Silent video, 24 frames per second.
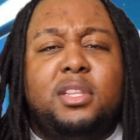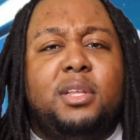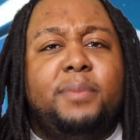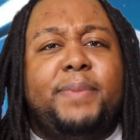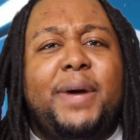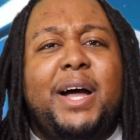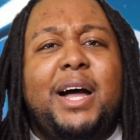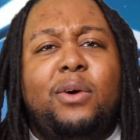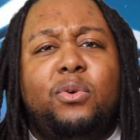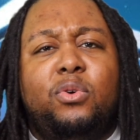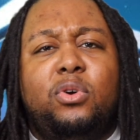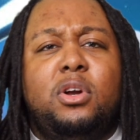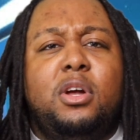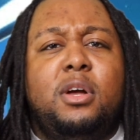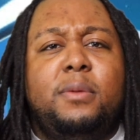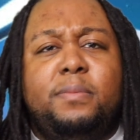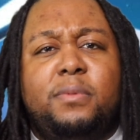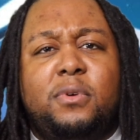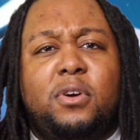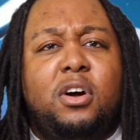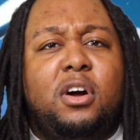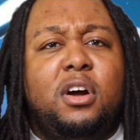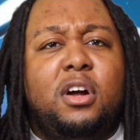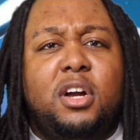
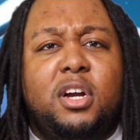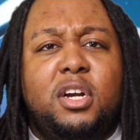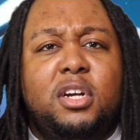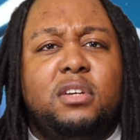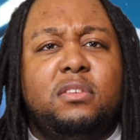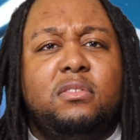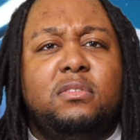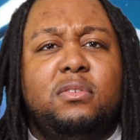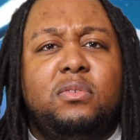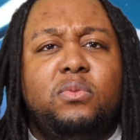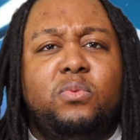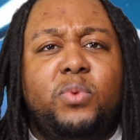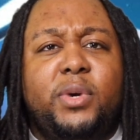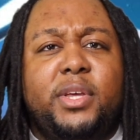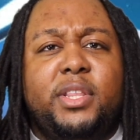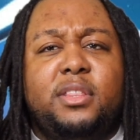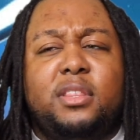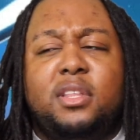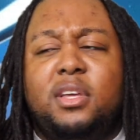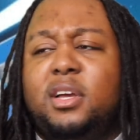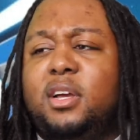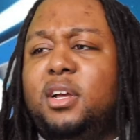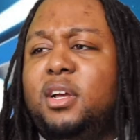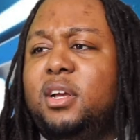power-up card
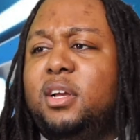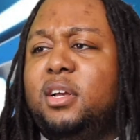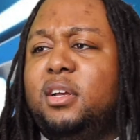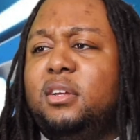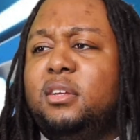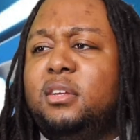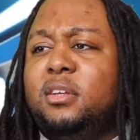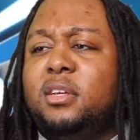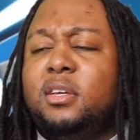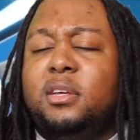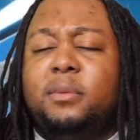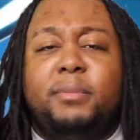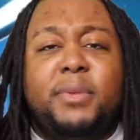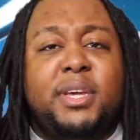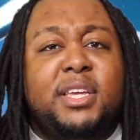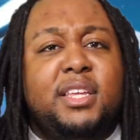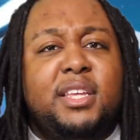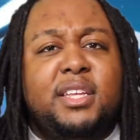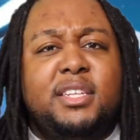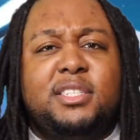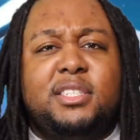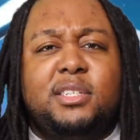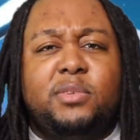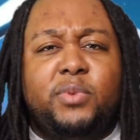with
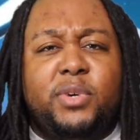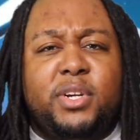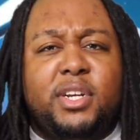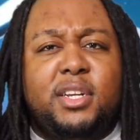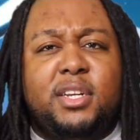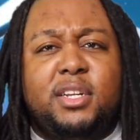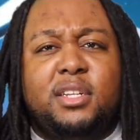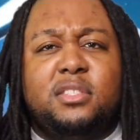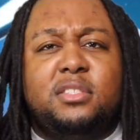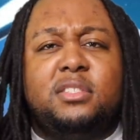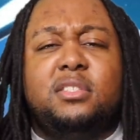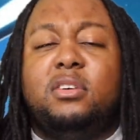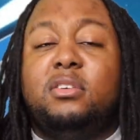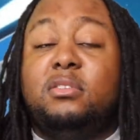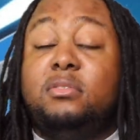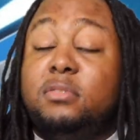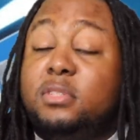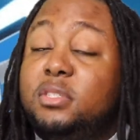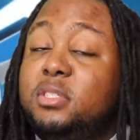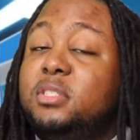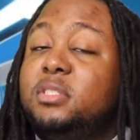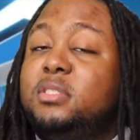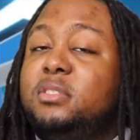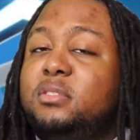Makensy winning it. So
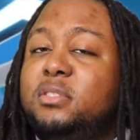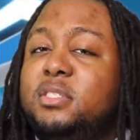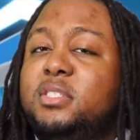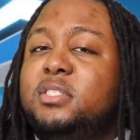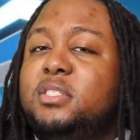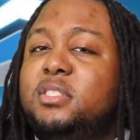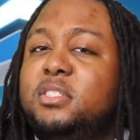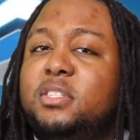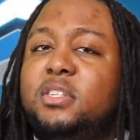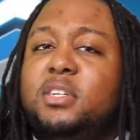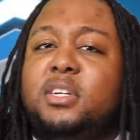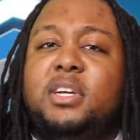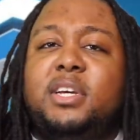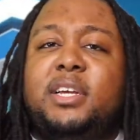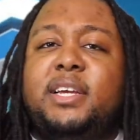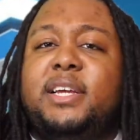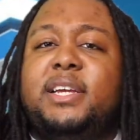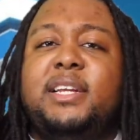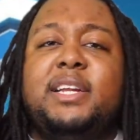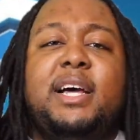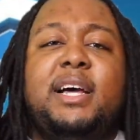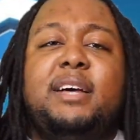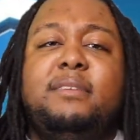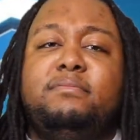this is good,
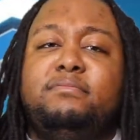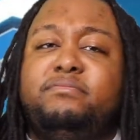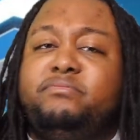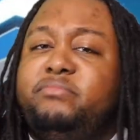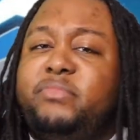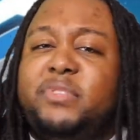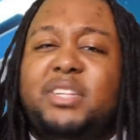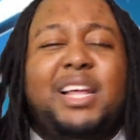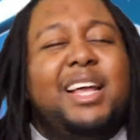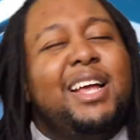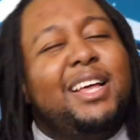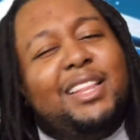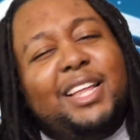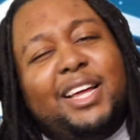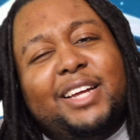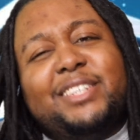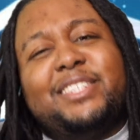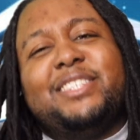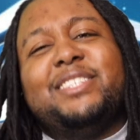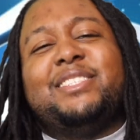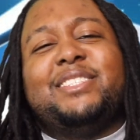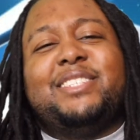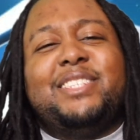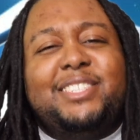and I
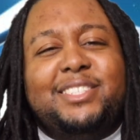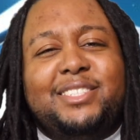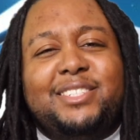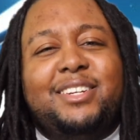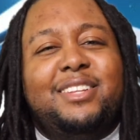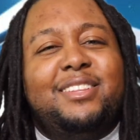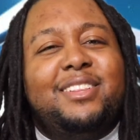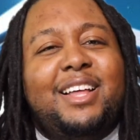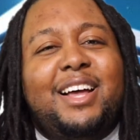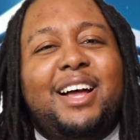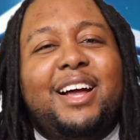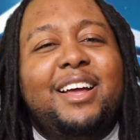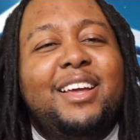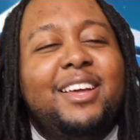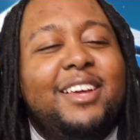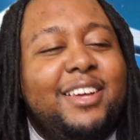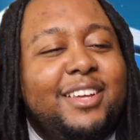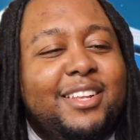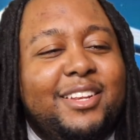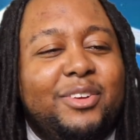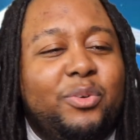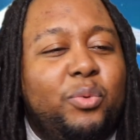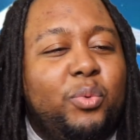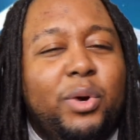like this season a lot.
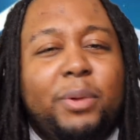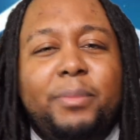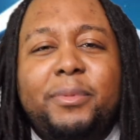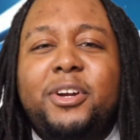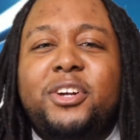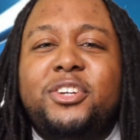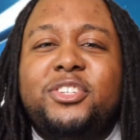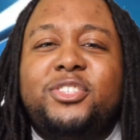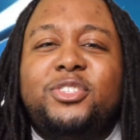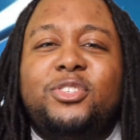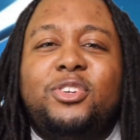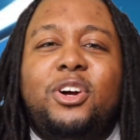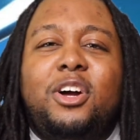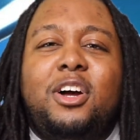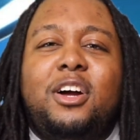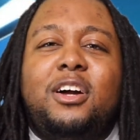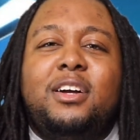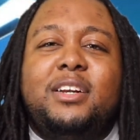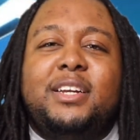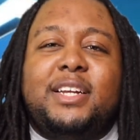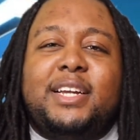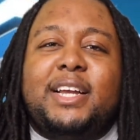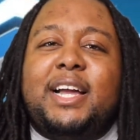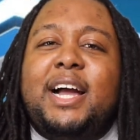The women are
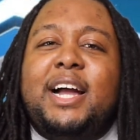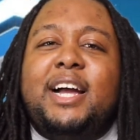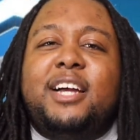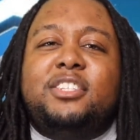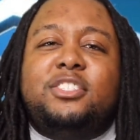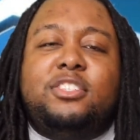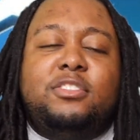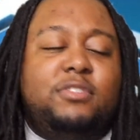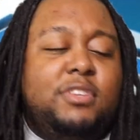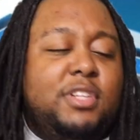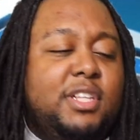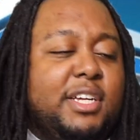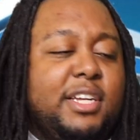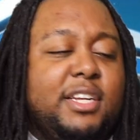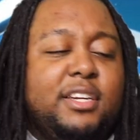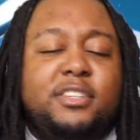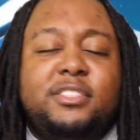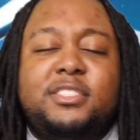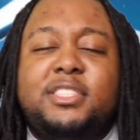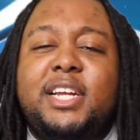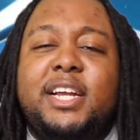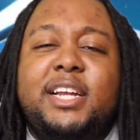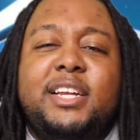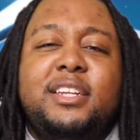strong, the guys are really
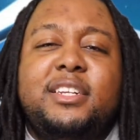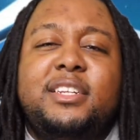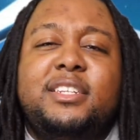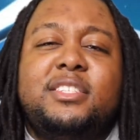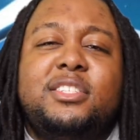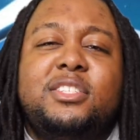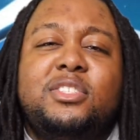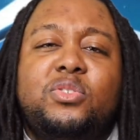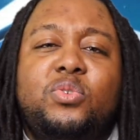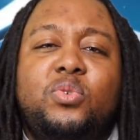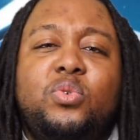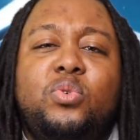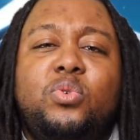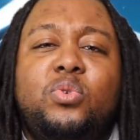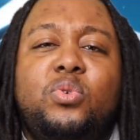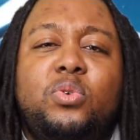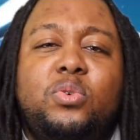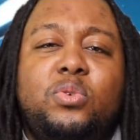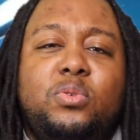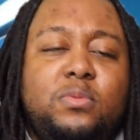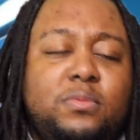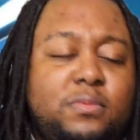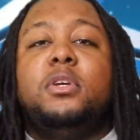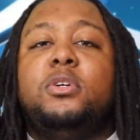entertaining. This is
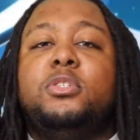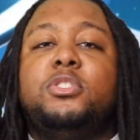cool.